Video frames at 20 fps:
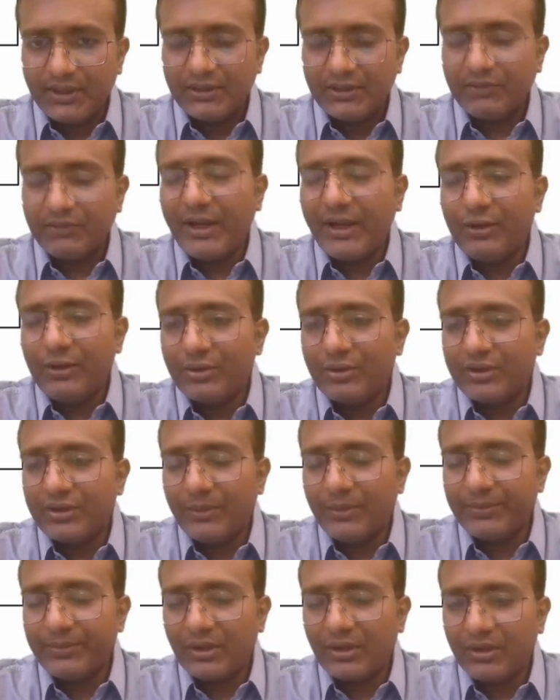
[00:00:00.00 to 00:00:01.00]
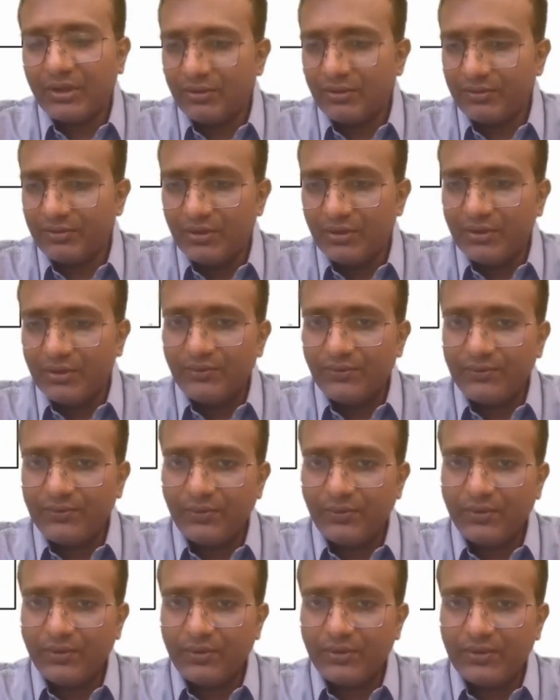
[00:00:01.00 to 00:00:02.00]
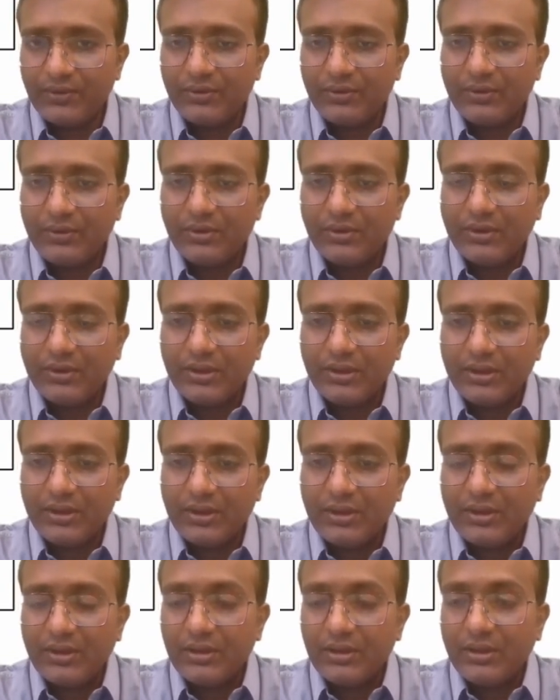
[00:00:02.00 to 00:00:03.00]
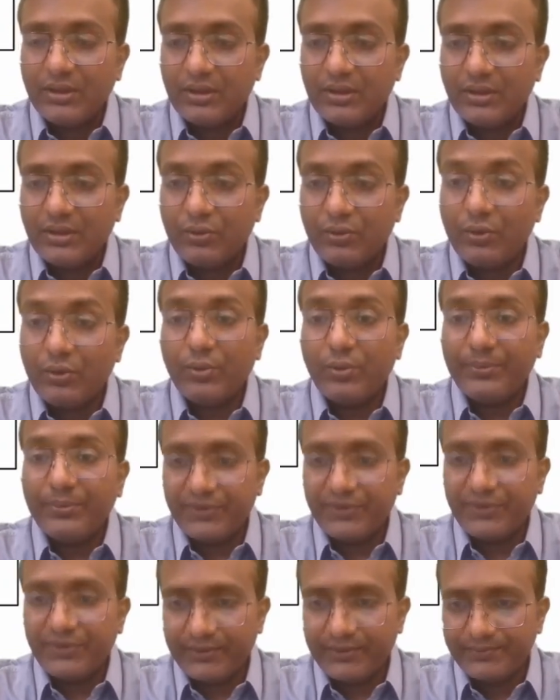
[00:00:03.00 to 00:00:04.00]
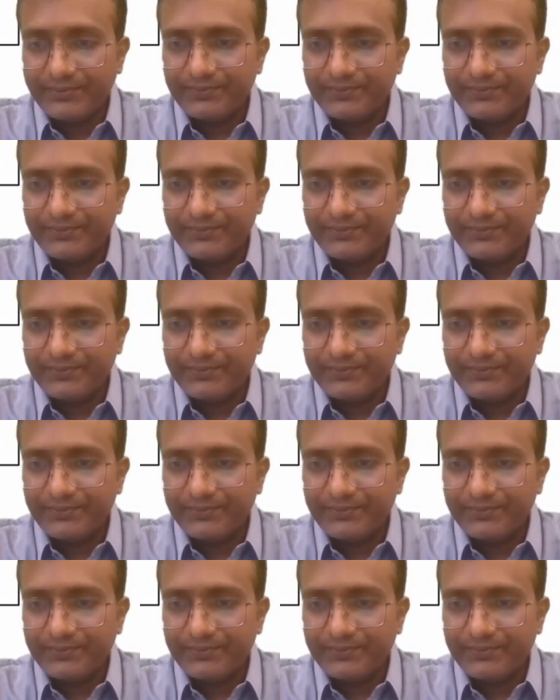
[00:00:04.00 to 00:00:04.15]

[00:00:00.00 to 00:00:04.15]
The value comes around 4 ohms.